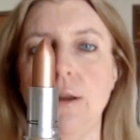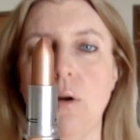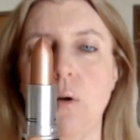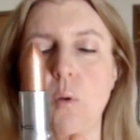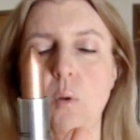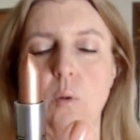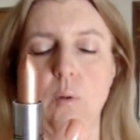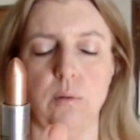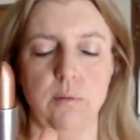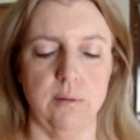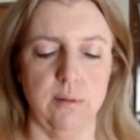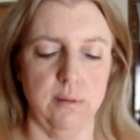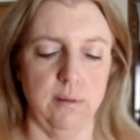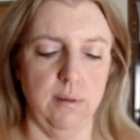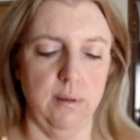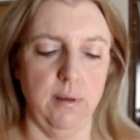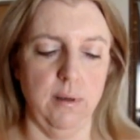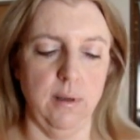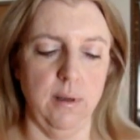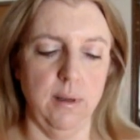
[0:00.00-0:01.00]
gold.
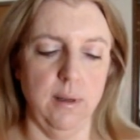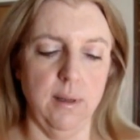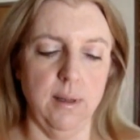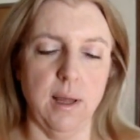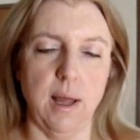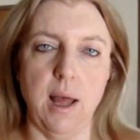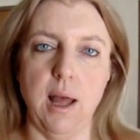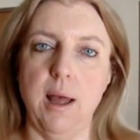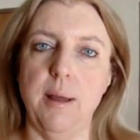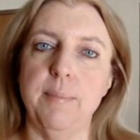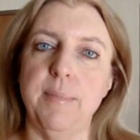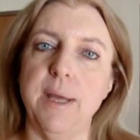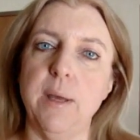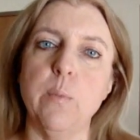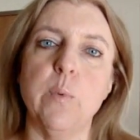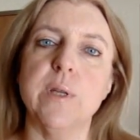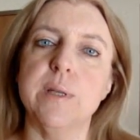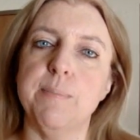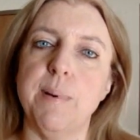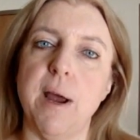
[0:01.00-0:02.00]
Um,
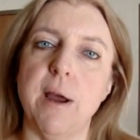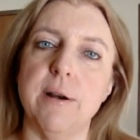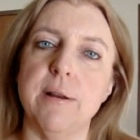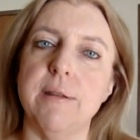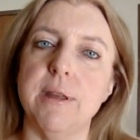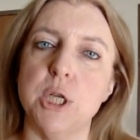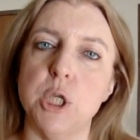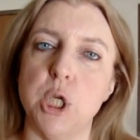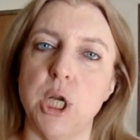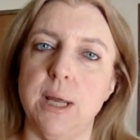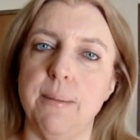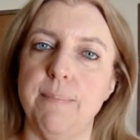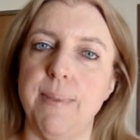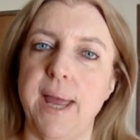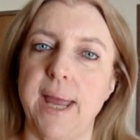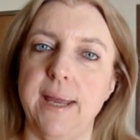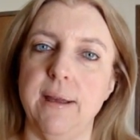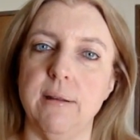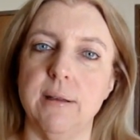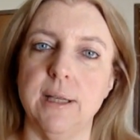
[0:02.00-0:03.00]
it was part of the
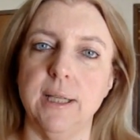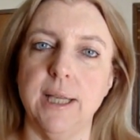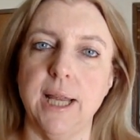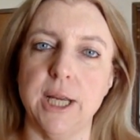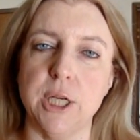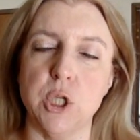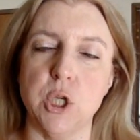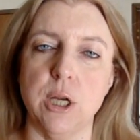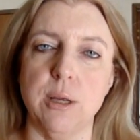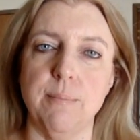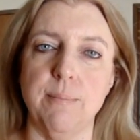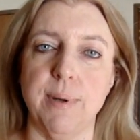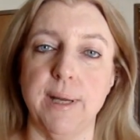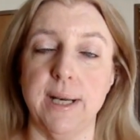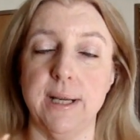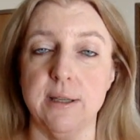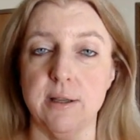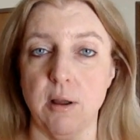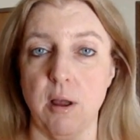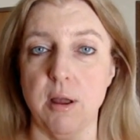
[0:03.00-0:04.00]
Champagne collection,
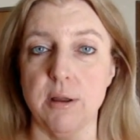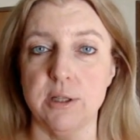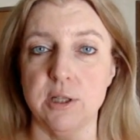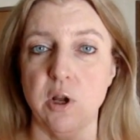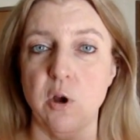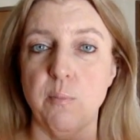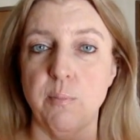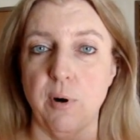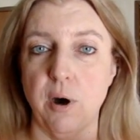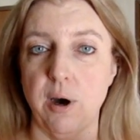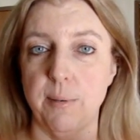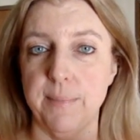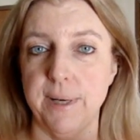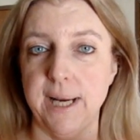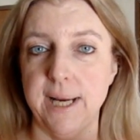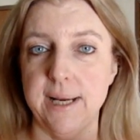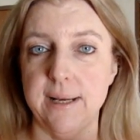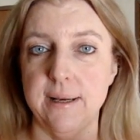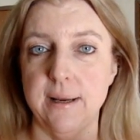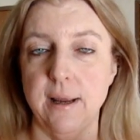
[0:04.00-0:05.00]
but it's also
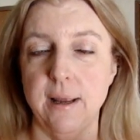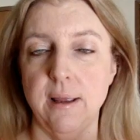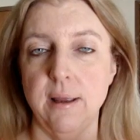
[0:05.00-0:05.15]
permanent.